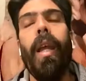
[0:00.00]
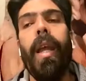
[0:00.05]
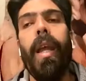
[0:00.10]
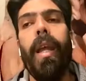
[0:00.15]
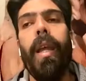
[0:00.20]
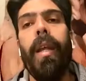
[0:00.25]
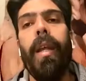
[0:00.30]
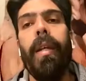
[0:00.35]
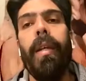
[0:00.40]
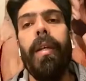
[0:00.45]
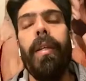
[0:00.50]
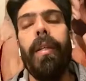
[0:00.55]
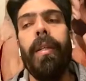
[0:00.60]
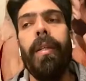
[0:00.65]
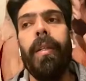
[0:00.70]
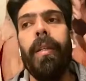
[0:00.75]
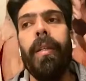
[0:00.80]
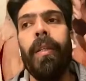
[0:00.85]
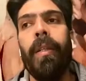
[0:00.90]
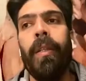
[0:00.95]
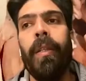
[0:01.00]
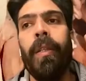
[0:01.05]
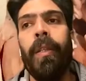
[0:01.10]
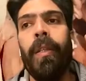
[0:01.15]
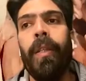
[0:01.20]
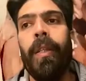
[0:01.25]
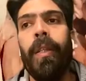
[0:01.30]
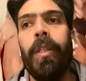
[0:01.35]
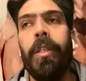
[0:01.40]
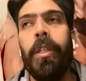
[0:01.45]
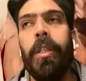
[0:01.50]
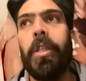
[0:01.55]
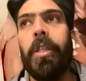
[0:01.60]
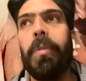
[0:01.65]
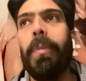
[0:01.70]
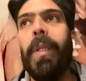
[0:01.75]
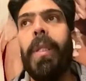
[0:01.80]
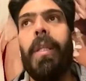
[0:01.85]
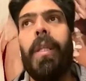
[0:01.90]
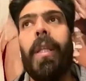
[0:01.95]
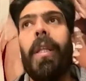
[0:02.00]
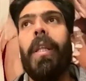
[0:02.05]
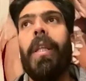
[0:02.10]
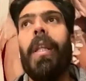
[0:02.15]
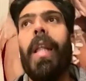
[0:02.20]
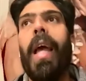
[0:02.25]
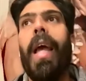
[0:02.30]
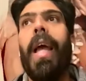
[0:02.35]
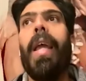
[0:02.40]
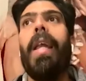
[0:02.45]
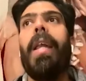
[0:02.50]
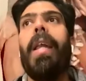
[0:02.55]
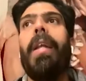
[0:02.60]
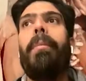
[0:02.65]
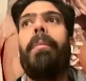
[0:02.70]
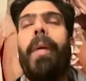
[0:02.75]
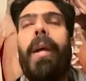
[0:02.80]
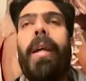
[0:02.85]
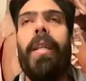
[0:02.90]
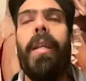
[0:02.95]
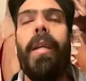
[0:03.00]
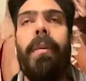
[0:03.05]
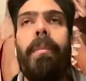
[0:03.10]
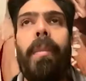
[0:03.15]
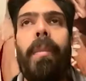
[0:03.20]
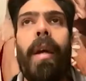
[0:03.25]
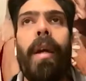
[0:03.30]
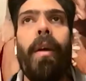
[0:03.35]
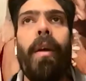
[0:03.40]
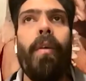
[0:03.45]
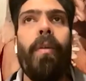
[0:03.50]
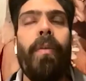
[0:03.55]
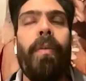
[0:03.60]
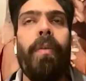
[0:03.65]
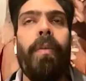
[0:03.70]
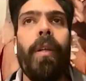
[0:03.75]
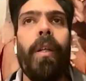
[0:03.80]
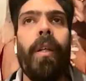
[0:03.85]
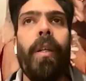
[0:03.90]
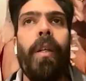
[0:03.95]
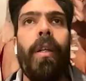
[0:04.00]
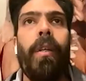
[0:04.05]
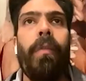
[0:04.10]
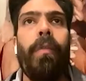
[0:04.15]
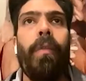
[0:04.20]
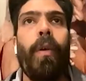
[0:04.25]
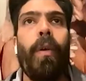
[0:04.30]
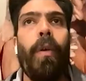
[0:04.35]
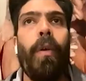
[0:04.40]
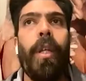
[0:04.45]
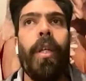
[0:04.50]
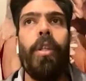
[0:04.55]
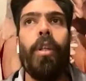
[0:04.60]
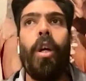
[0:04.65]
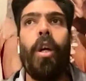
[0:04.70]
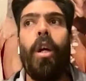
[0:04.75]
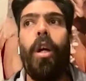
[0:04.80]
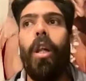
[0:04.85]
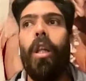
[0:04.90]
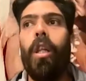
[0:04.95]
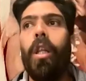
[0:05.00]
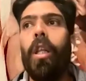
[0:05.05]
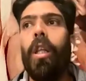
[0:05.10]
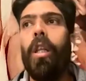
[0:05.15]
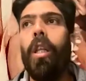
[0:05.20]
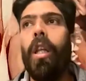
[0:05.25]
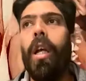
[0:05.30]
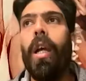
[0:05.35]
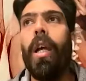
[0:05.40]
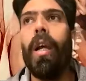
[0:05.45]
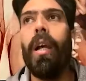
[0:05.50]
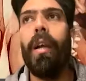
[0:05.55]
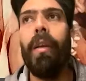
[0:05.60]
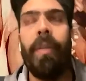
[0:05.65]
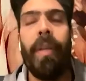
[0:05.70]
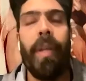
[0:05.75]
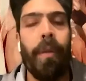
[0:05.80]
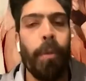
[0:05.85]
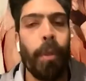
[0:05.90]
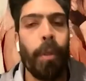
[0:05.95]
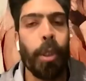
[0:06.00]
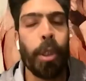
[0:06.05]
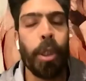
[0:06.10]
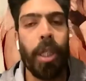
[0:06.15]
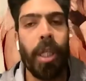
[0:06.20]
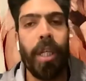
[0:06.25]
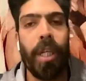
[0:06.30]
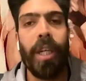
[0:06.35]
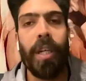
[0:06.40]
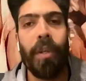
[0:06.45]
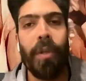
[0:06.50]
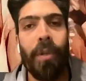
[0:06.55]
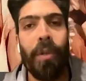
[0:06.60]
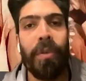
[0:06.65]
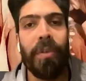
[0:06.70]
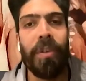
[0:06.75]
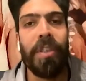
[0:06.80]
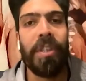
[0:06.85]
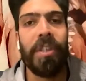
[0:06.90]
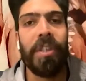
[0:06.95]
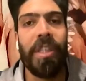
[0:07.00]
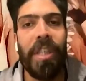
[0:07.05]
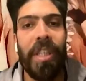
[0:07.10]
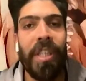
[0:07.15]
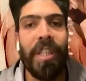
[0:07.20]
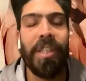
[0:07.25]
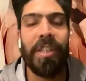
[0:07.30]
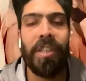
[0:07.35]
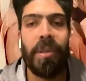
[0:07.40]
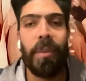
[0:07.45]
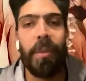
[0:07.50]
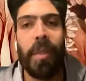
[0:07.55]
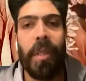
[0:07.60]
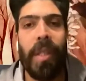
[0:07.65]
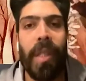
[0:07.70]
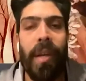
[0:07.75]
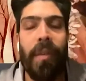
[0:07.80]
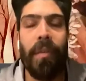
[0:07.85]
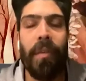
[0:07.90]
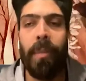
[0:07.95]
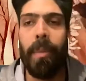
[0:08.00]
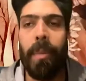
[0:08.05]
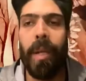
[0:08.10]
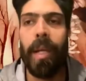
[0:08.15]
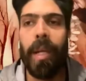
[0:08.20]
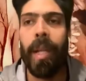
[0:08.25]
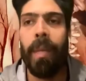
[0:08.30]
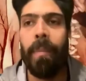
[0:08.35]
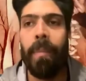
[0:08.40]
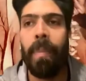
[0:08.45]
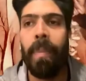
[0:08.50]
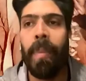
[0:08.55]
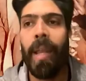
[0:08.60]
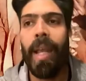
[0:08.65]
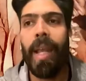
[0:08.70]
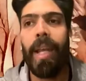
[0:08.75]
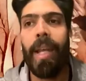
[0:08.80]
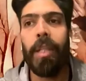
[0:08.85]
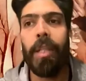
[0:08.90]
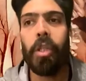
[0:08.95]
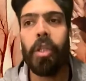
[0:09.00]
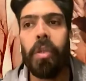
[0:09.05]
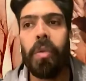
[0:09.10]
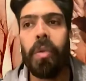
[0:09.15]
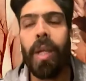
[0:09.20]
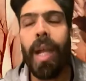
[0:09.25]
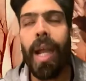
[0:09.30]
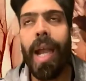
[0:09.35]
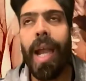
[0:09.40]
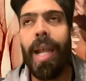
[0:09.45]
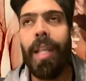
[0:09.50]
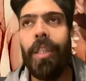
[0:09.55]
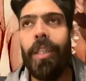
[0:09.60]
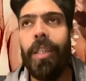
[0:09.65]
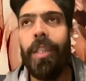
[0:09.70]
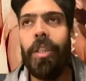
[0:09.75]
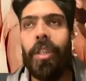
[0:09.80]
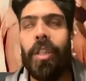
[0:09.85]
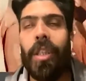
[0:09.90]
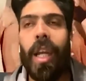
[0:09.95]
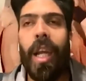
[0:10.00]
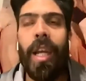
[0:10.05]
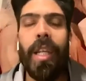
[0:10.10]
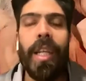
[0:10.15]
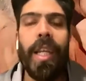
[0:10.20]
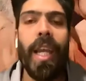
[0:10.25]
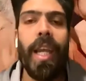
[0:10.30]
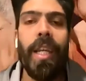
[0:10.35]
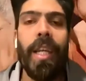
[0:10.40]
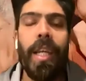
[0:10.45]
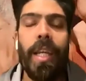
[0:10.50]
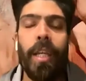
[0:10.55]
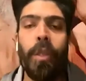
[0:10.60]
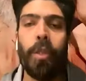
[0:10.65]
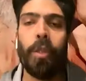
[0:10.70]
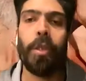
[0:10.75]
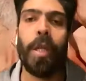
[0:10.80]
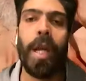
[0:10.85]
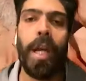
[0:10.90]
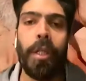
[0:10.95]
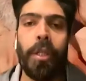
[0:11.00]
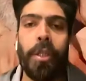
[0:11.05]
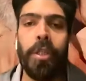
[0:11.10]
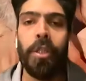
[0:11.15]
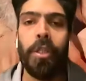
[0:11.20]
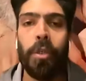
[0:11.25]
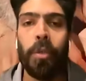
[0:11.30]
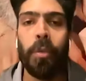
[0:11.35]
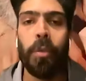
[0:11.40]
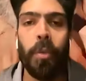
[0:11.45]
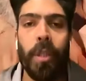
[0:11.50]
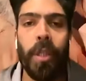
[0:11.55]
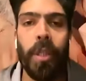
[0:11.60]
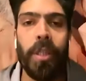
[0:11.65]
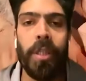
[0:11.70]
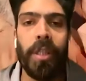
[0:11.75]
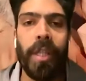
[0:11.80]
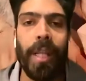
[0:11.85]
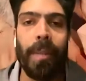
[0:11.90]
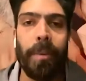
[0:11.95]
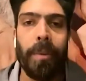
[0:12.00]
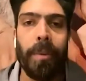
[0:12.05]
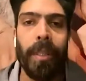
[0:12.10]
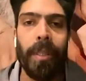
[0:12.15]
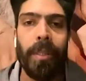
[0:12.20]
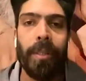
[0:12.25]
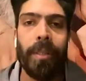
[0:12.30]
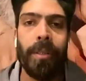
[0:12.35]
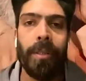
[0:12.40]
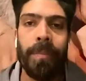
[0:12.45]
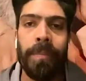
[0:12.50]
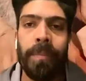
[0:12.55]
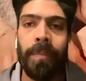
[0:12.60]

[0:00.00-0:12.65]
and just be delighted by the amount of devotees, all the love he was sharing overseas with everybody. And I just had this uncanny attraction towards that place.